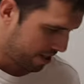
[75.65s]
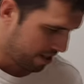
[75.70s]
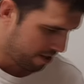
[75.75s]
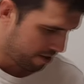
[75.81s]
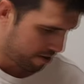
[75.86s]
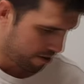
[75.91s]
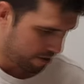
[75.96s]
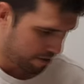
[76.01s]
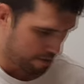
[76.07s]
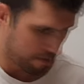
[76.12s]

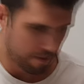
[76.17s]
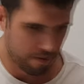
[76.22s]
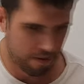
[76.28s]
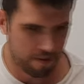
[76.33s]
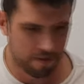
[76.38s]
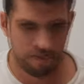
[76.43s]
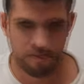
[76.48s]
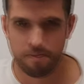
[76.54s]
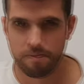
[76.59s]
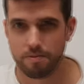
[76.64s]
So,
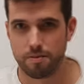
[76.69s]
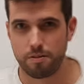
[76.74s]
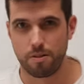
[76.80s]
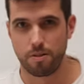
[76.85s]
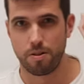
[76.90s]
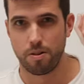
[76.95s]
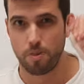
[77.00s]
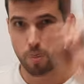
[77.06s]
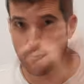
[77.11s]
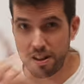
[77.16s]

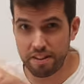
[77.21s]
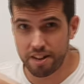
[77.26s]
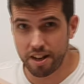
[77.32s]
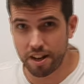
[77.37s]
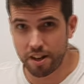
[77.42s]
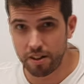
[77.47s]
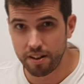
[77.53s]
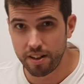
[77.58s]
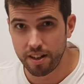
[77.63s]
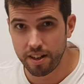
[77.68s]
one
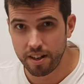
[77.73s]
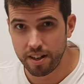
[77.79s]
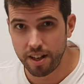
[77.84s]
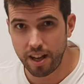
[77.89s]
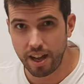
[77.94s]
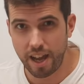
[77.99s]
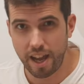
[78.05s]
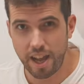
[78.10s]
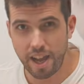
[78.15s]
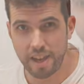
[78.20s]
second,
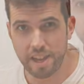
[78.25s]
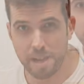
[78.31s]
I